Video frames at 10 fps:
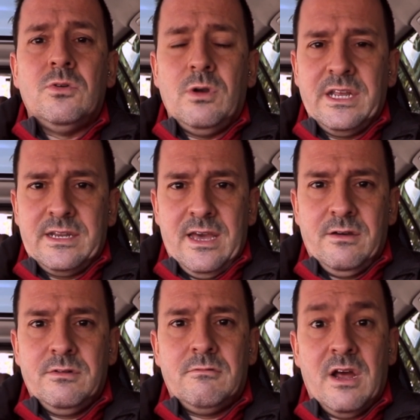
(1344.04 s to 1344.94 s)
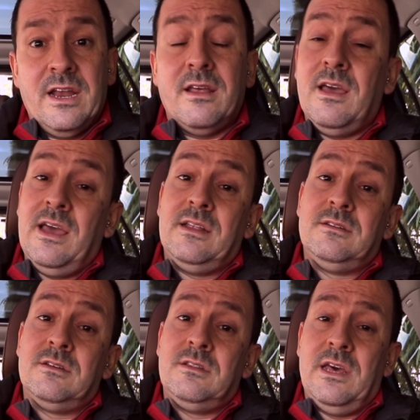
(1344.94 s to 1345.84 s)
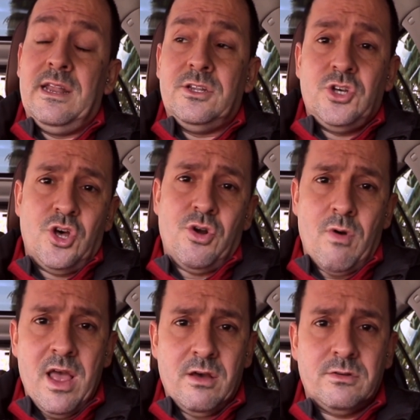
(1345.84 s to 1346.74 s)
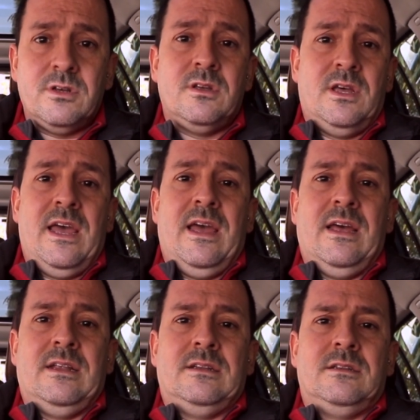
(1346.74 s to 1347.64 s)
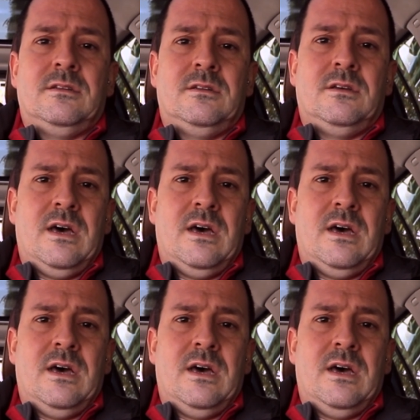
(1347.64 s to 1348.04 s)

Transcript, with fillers: cooling down, right? And then I turn around and